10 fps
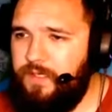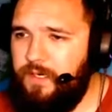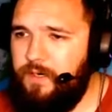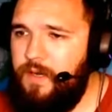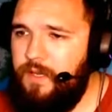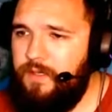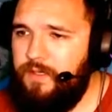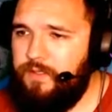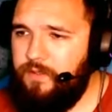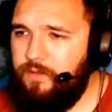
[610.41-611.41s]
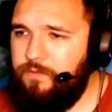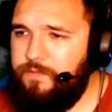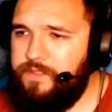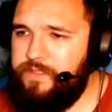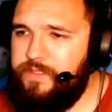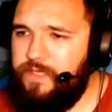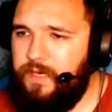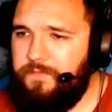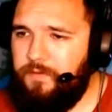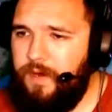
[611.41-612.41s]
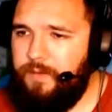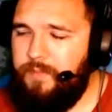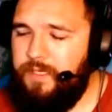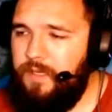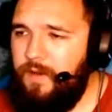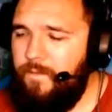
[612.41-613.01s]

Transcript: there, the little fuzzies kind of around me.